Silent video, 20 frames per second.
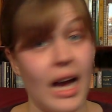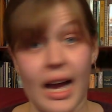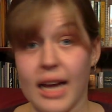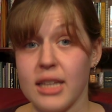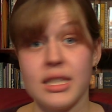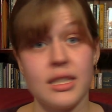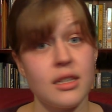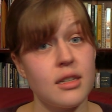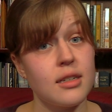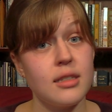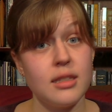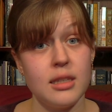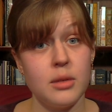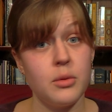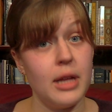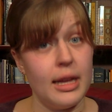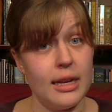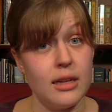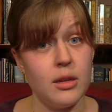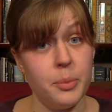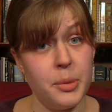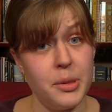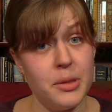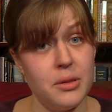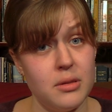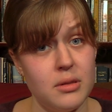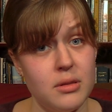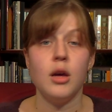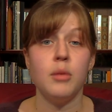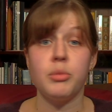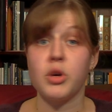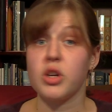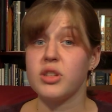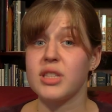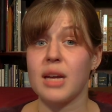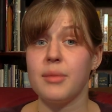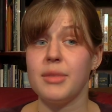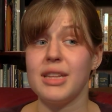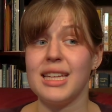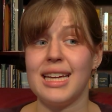I seriously will help.
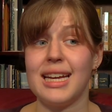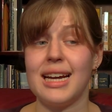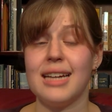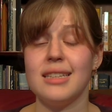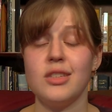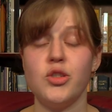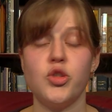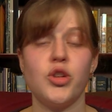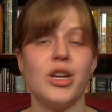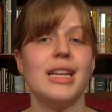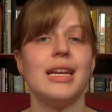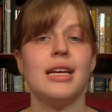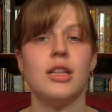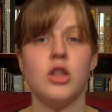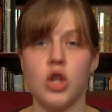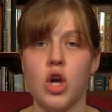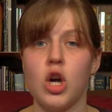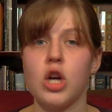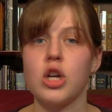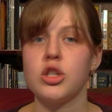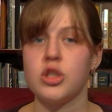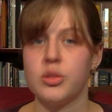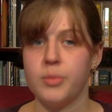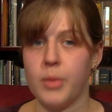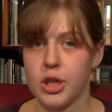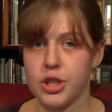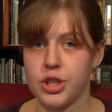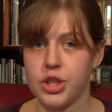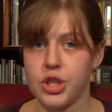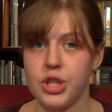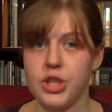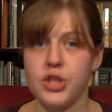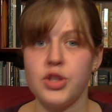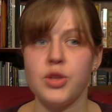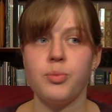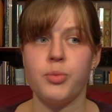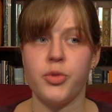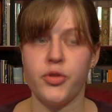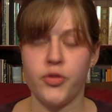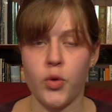Birds commonly concentrate in large marshes
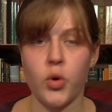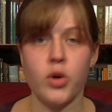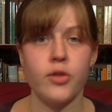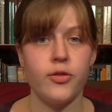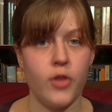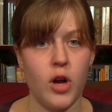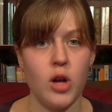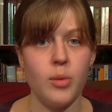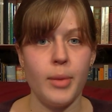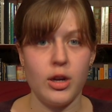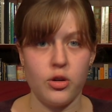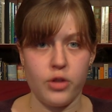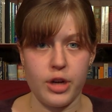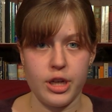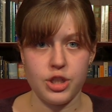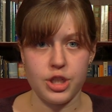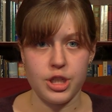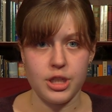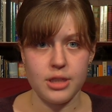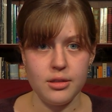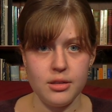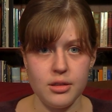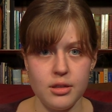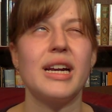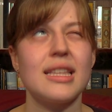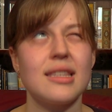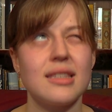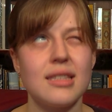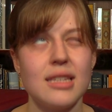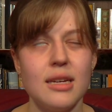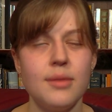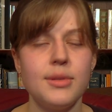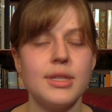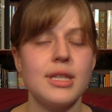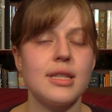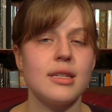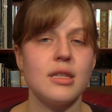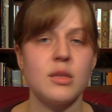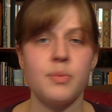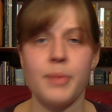before fall migration, but it seems
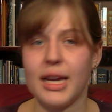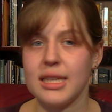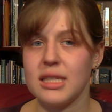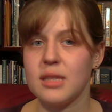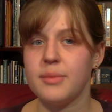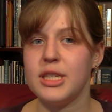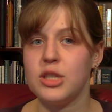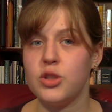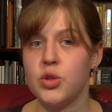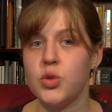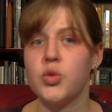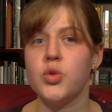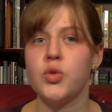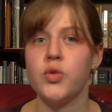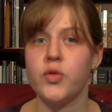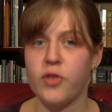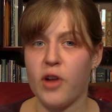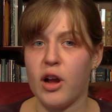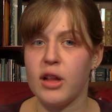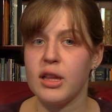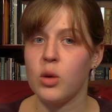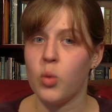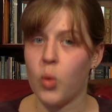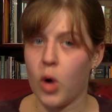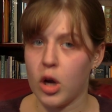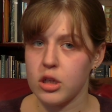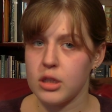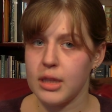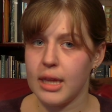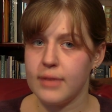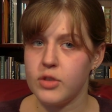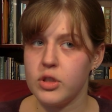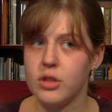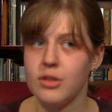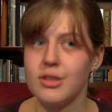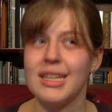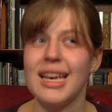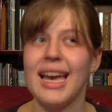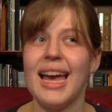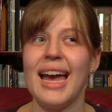that this is possibly due to falling water
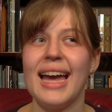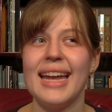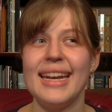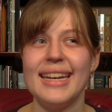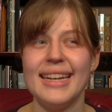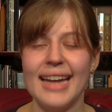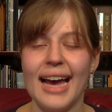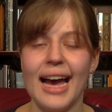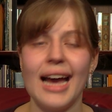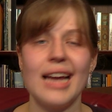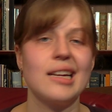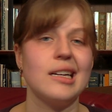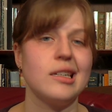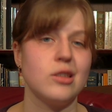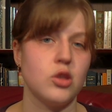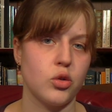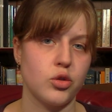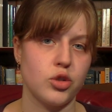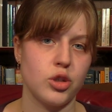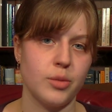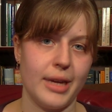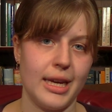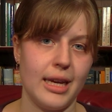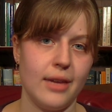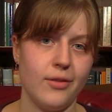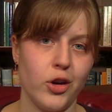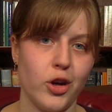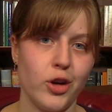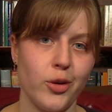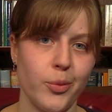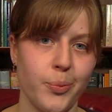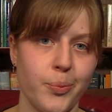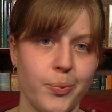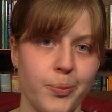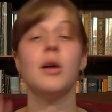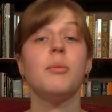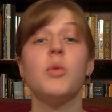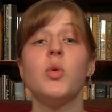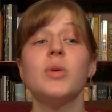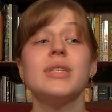levels and not a social behavior.
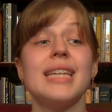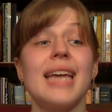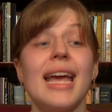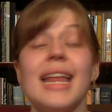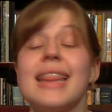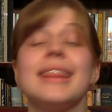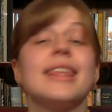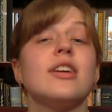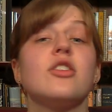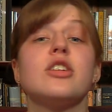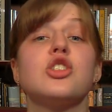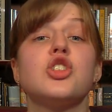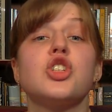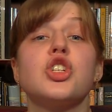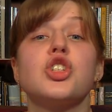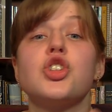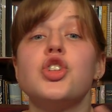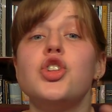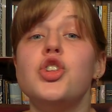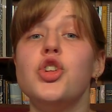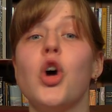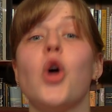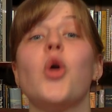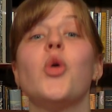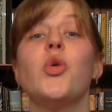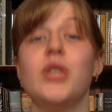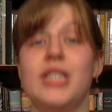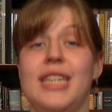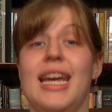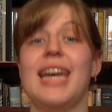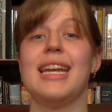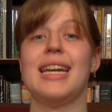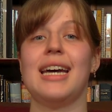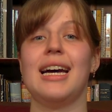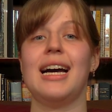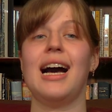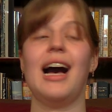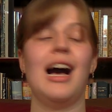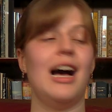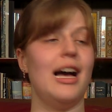But once again, there is just no
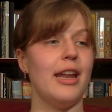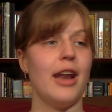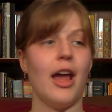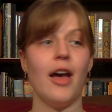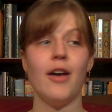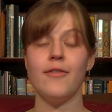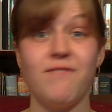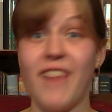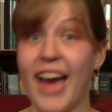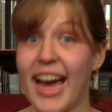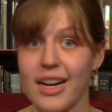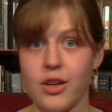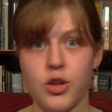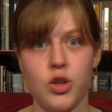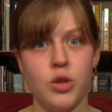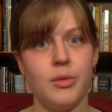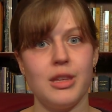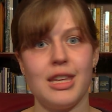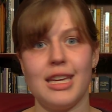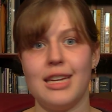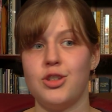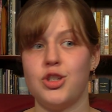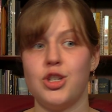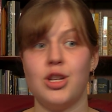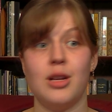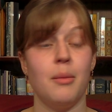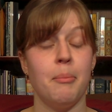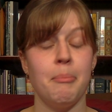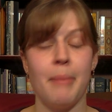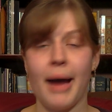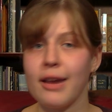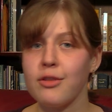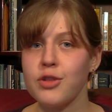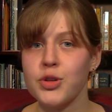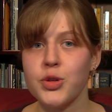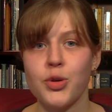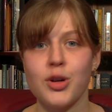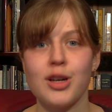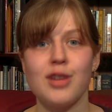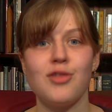data on fat accumulation,
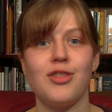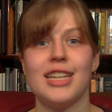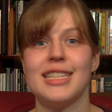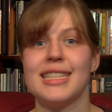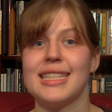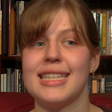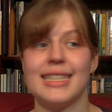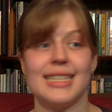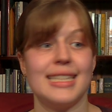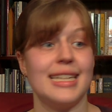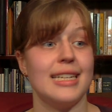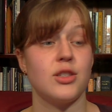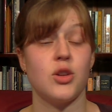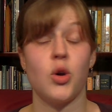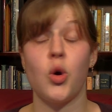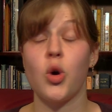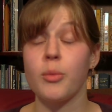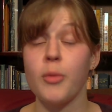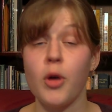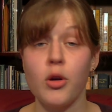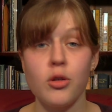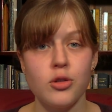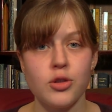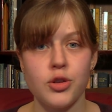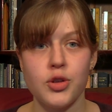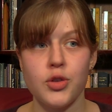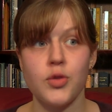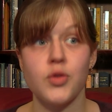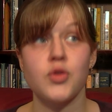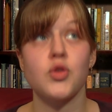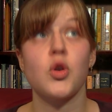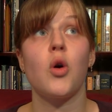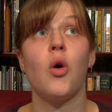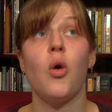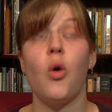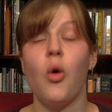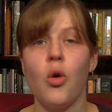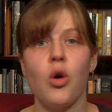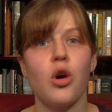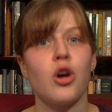migratory restlessness, hormonal cues,
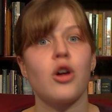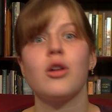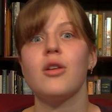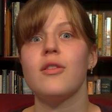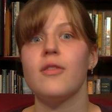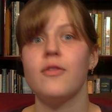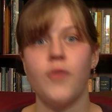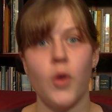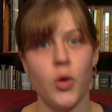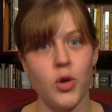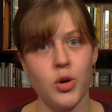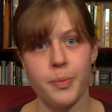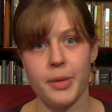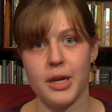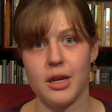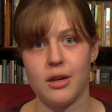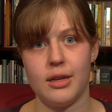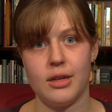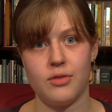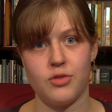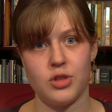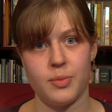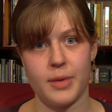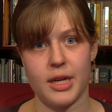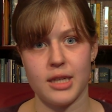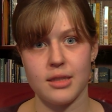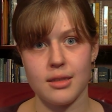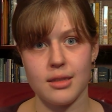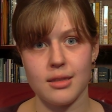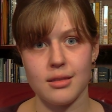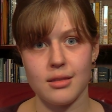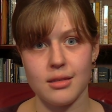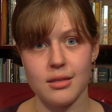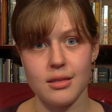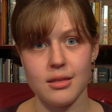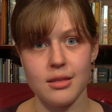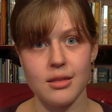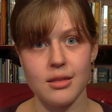or photoperiod responses.